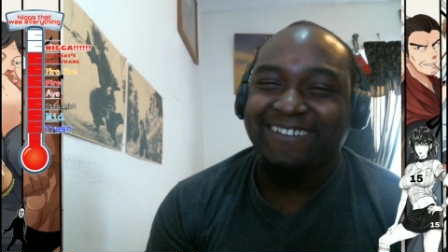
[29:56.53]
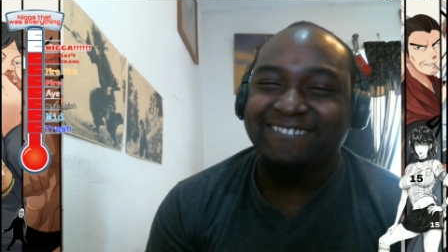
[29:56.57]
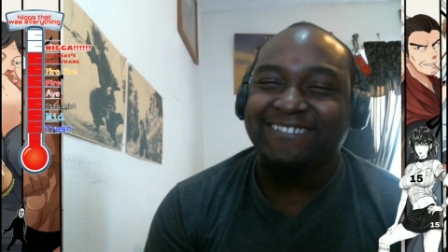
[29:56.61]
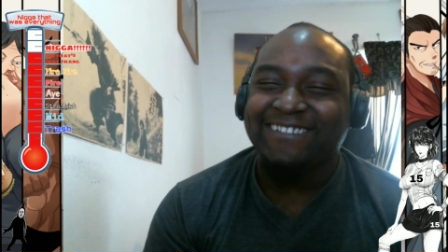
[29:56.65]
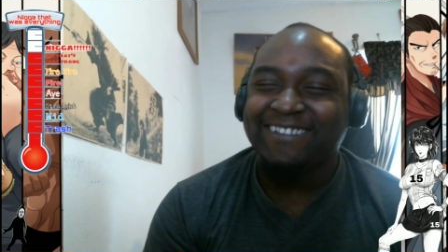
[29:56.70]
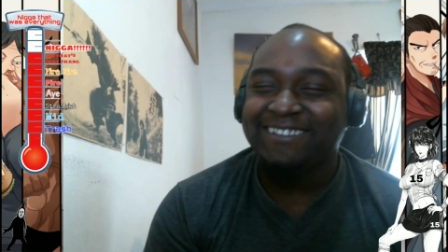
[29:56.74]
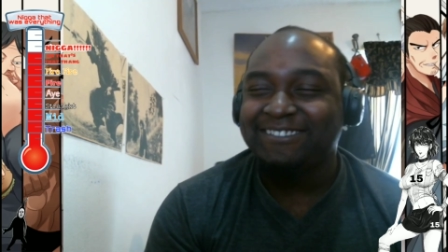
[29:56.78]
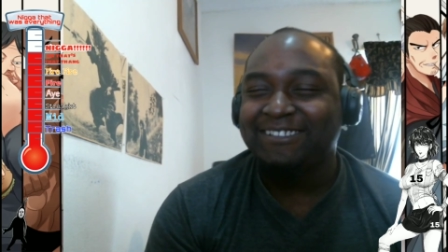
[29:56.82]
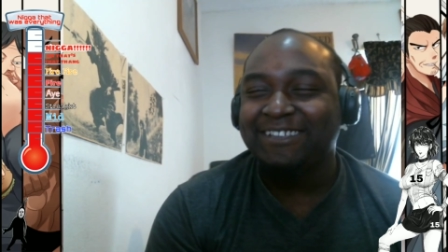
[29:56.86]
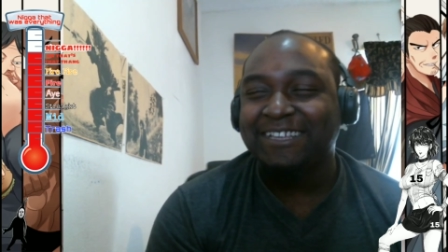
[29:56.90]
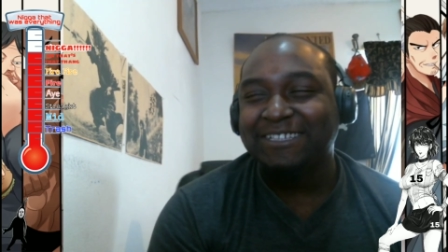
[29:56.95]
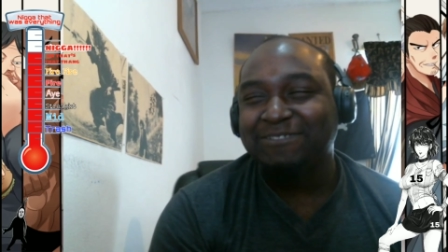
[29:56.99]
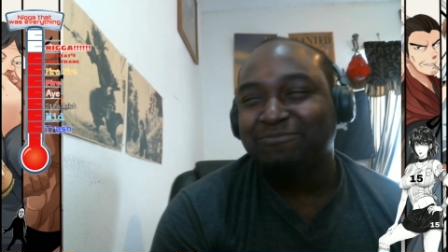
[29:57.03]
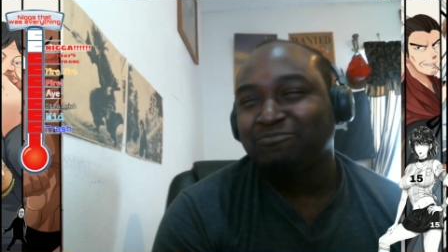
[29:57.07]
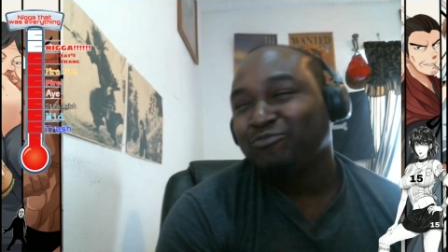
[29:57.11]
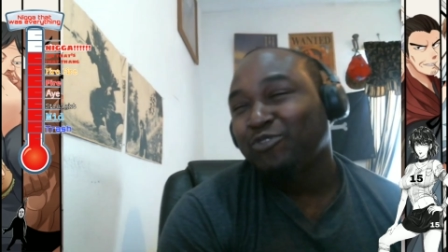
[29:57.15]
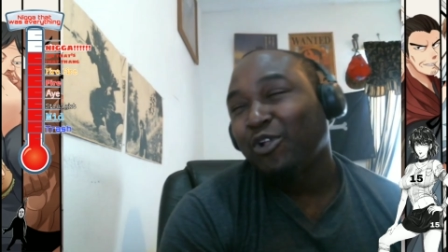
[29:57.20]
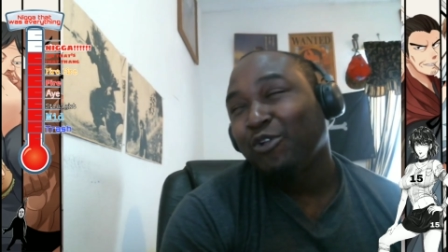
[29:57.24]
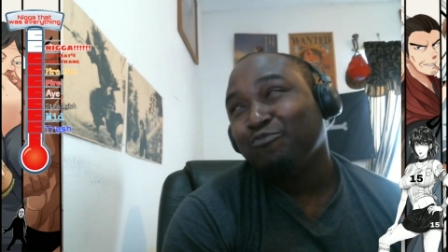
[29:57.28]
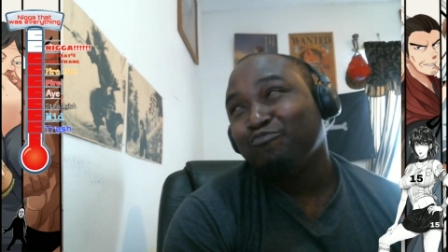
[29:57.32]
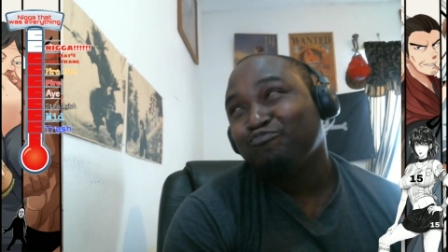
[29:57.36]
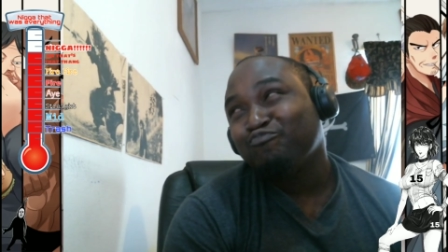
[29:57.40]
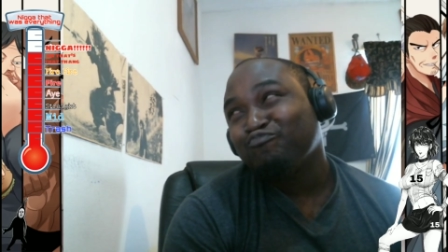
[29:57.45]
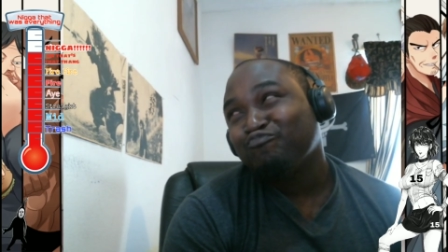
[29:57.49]
Where he did,
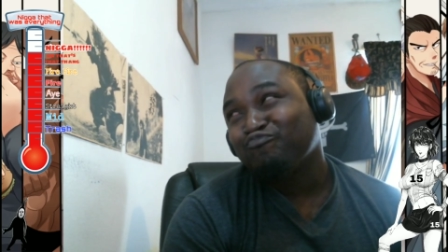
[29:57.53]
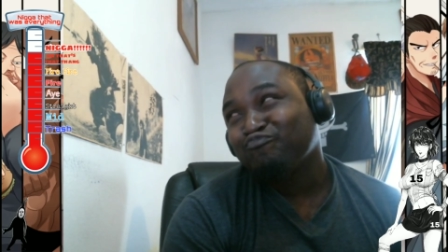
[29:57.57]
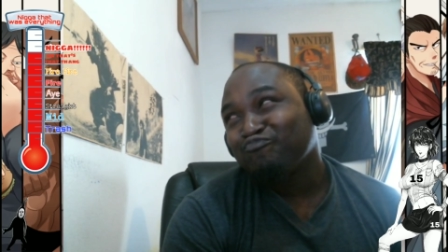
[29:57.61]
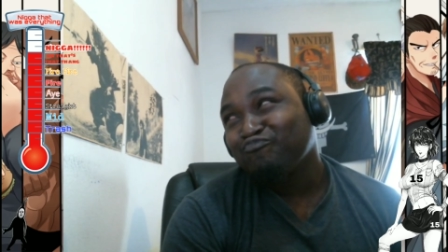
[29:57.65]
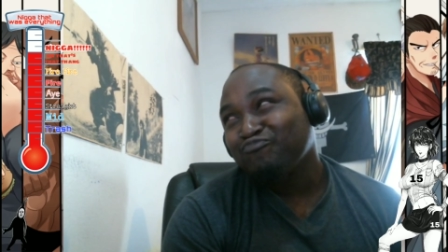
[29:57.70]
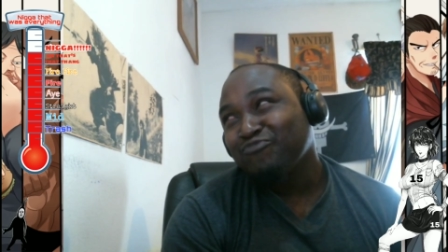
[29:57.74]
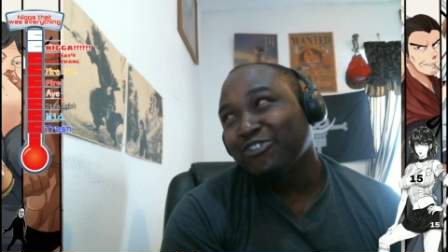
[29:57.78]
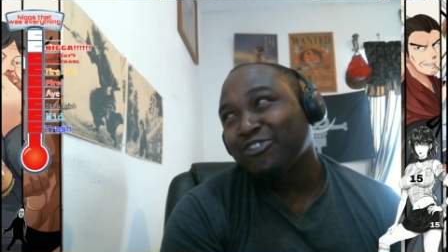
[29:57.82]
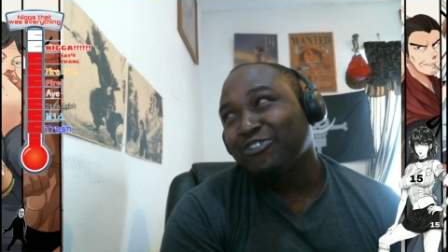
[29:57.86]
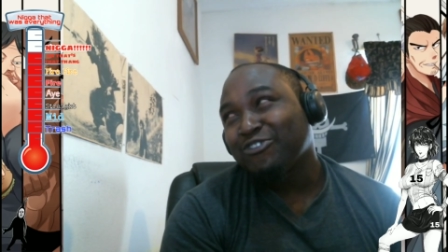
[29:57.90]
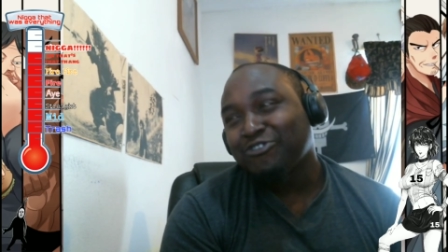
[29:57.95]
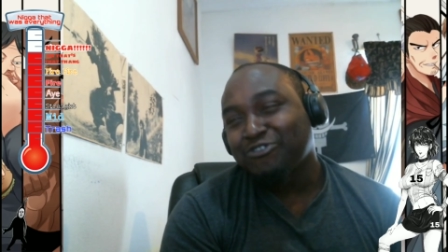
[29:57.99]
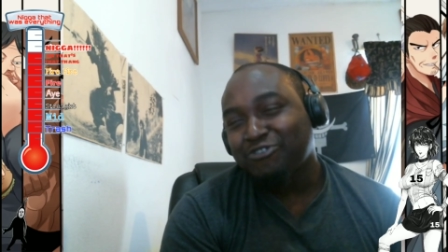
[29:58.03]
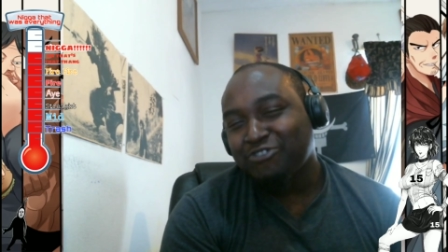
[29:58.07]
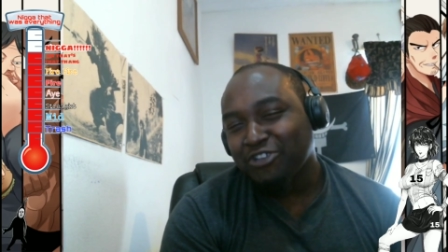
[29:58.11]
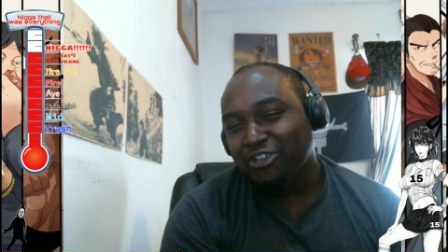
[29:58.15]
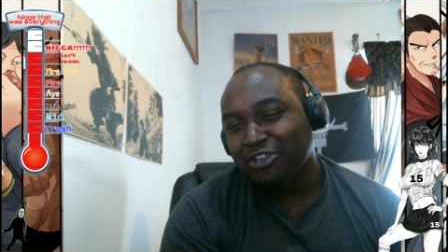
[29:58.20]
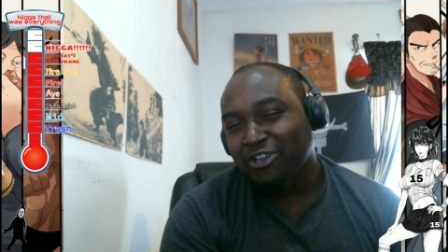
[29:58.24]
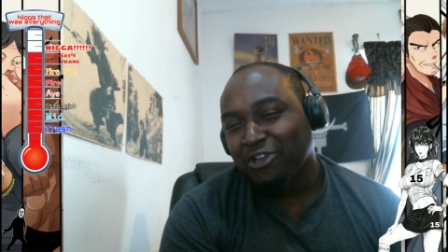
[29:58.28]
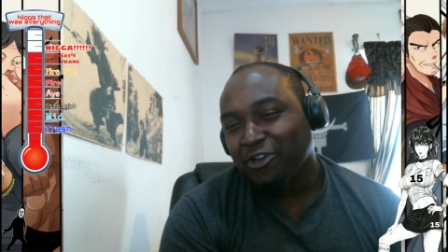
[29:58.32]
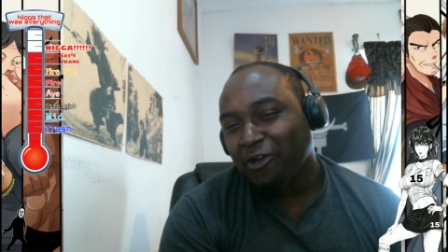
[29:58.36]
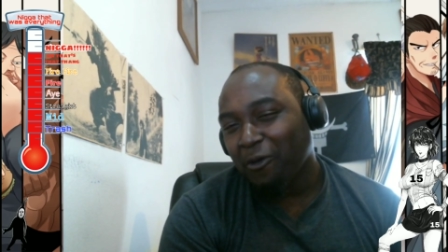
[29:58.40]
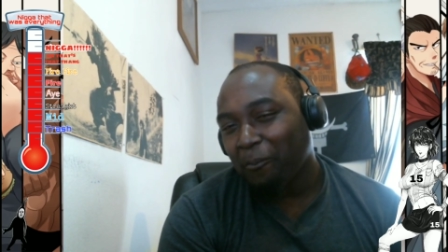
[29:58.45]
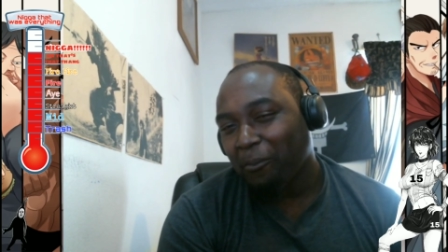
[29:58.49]
niggas
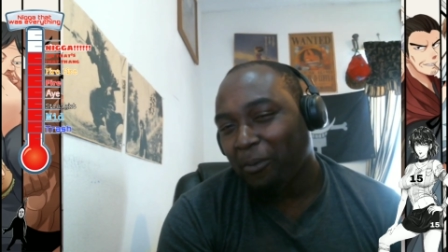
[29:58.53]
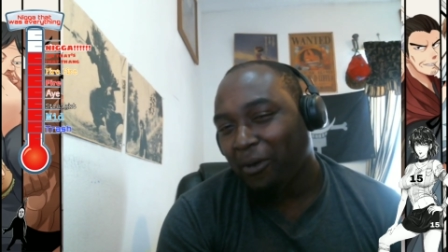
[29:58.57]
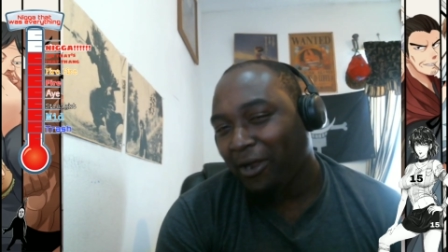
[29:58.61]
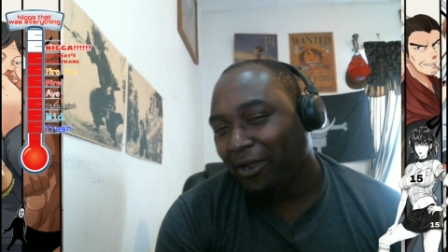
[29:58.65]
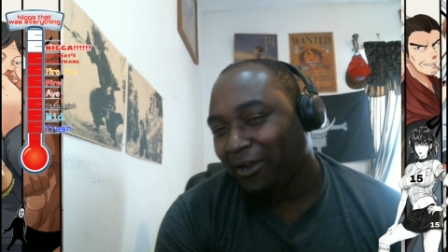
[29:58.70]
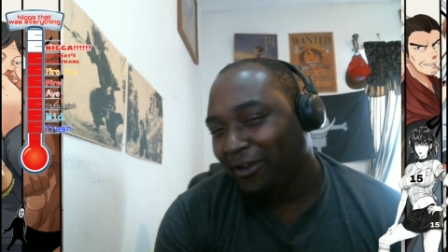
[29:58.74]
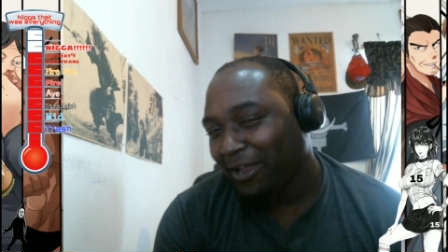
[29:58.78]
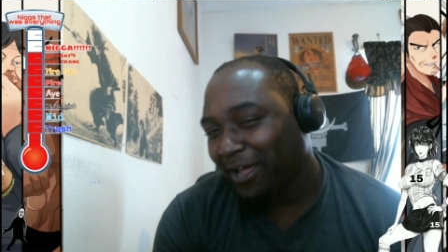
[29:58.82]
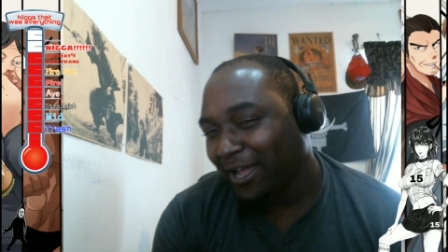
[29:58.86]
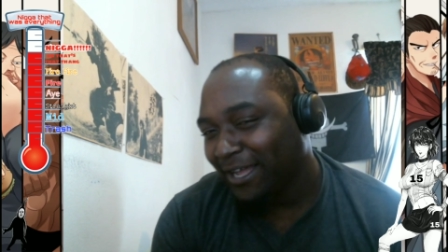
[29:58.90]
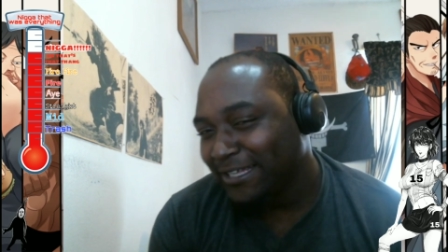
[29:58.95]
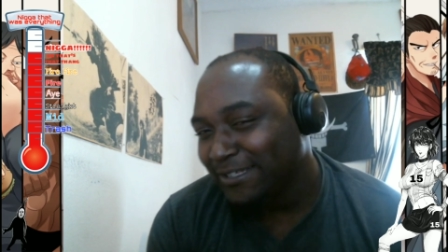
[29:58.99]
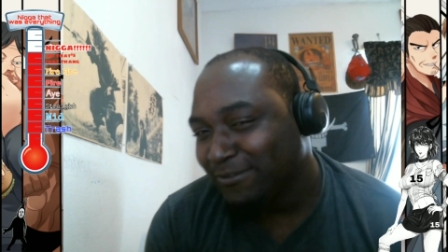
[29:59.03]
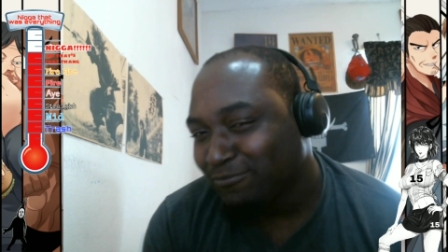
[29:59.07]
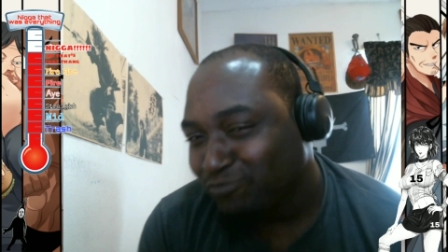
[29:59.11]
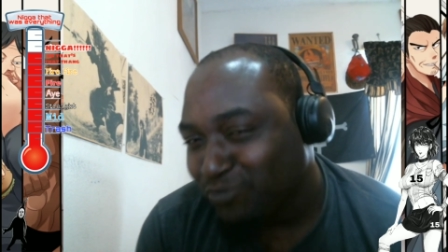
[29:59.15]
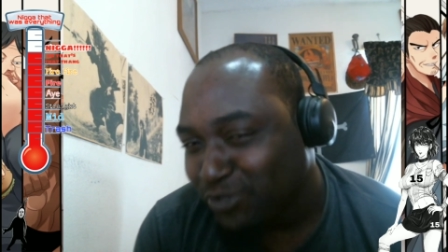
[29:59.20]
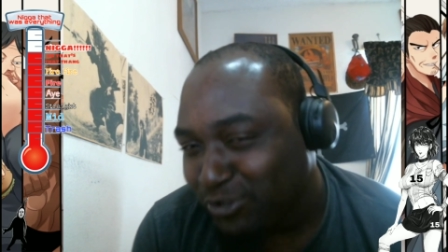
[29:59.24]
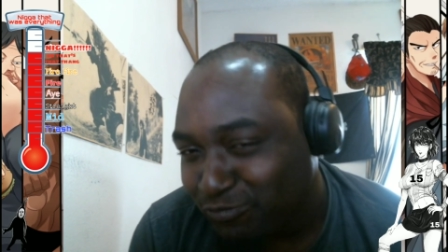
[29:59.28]
chill, bro. Like,